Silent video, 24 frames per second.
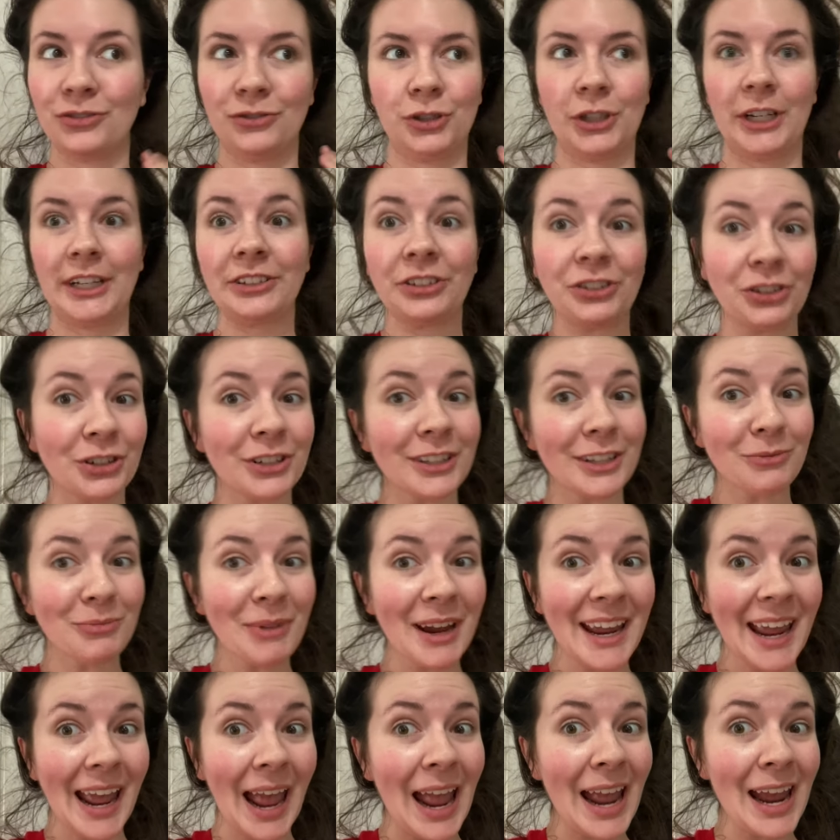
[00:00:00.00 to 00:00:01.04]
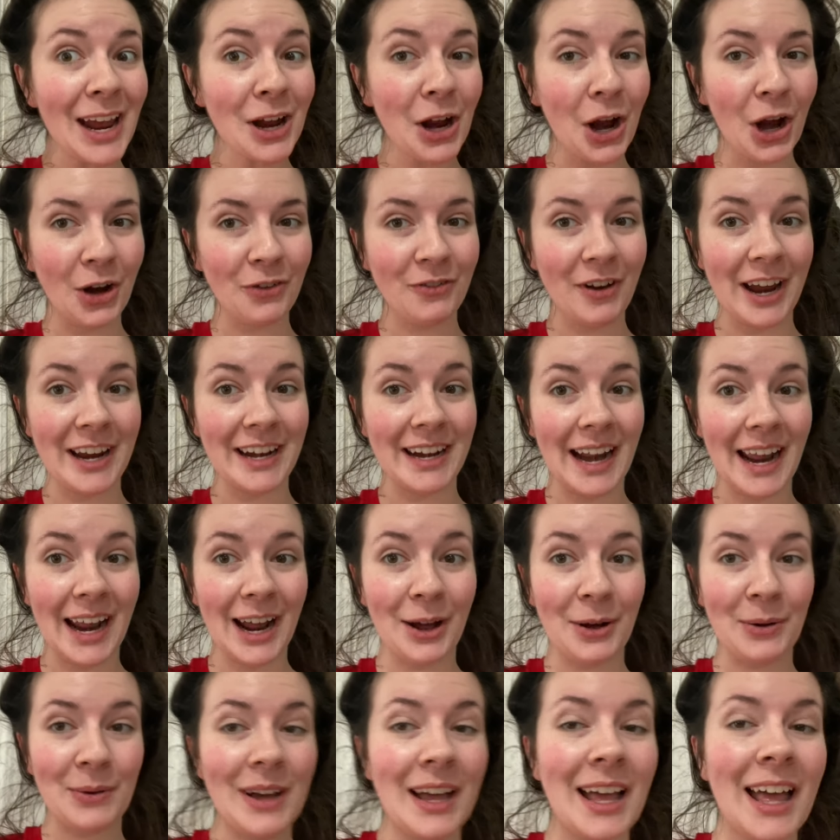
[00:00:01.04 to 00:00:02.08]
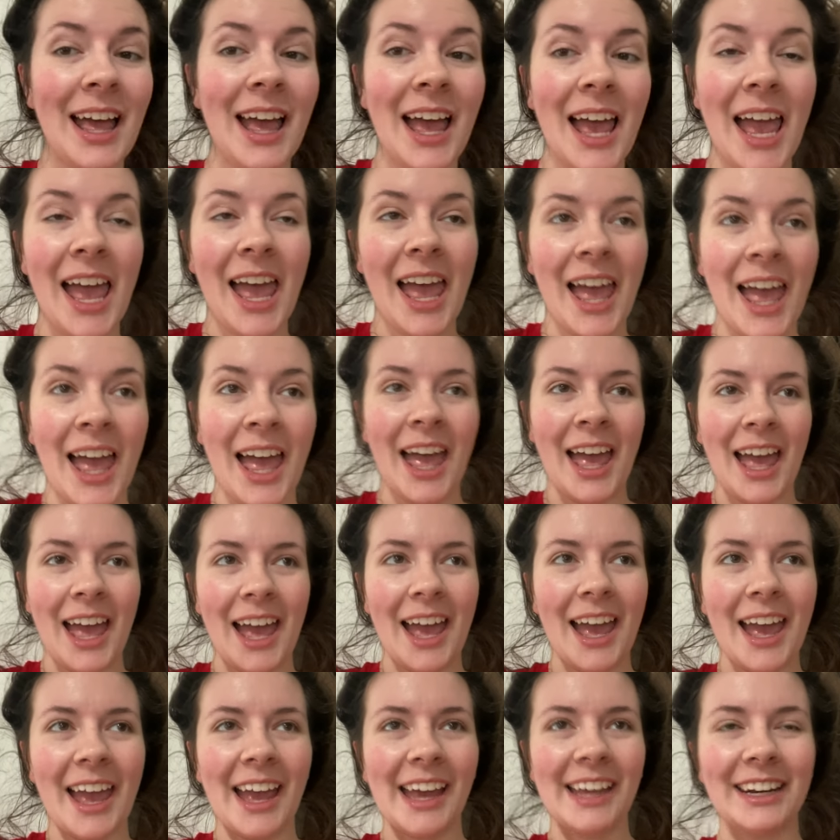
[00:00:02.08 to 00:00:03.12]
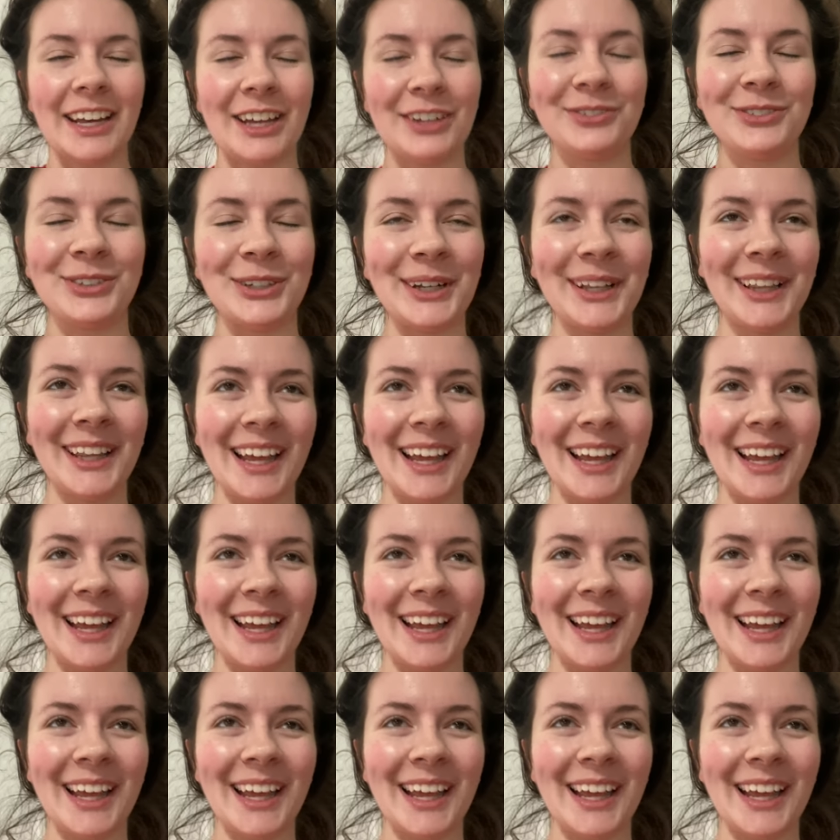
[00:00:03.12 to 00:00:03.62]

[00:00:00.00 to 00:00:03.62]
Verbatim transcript: He's been so good in the evenings and this is crazy,